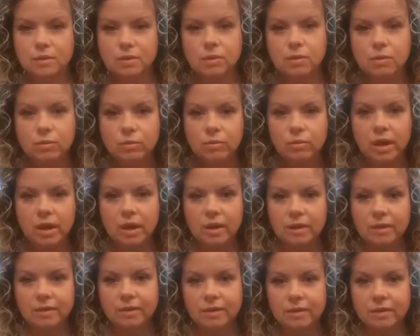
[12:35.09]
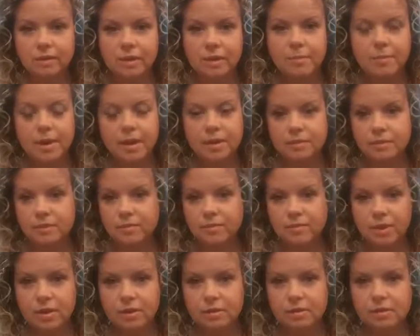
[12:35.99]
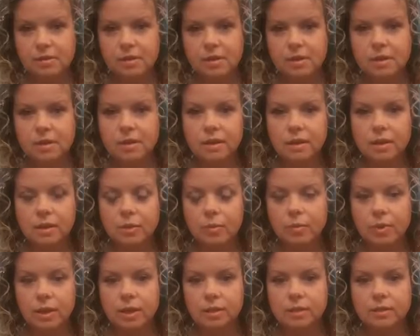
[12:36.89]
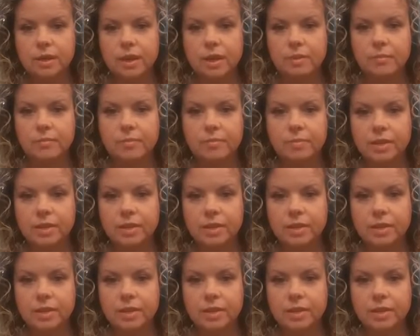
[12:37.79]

You get the best of us in our workday